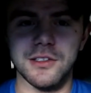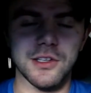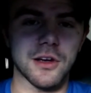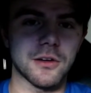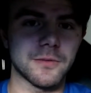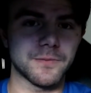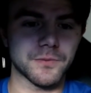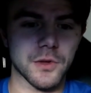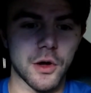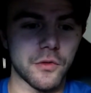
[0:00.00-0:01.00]
So
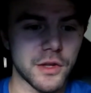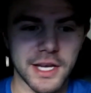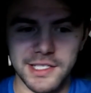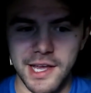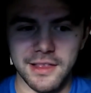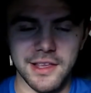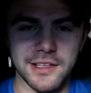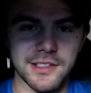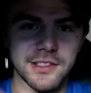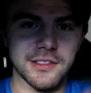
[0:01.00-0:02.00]
hopefully you guys like
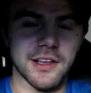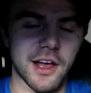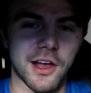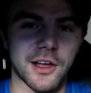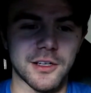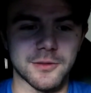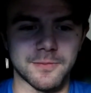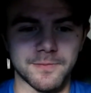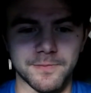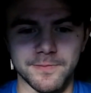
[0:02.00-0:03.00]
this.
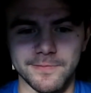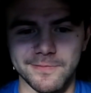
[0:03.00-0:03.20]
I'm